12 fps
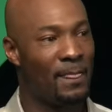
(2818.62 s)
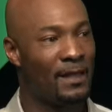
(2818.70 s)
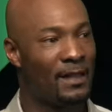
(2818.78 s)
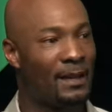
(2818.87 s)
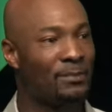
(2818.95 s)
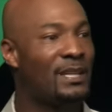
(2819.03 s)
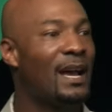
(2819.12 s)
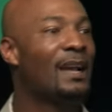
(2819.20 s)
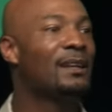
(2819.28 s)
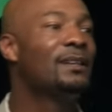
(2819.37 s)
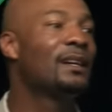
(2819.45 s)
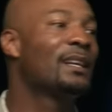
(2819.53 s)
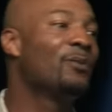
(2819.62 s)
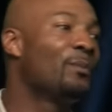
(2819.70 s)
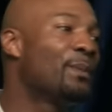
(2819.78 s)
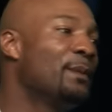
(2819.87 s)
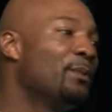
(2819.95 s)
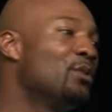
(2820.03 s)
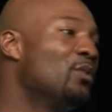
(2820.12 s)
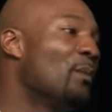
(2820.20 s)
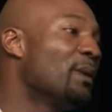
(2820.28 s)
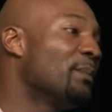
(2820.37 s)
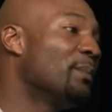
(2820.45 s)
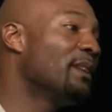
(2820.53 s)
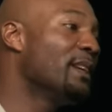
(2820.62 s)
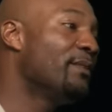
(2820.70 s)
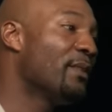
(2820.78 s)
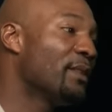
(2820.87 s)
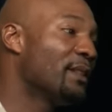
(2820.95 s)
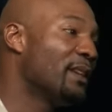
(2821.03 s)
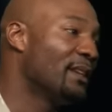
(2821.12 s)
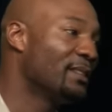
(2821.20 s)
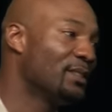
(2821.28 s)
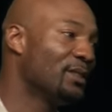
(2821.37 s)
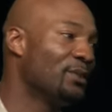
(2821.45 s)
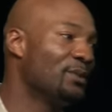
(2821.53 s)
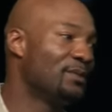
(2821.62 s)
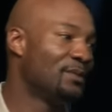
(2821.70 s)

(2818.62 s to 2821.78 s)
And I'm tired of hooking up with people who want me to believe everything is new.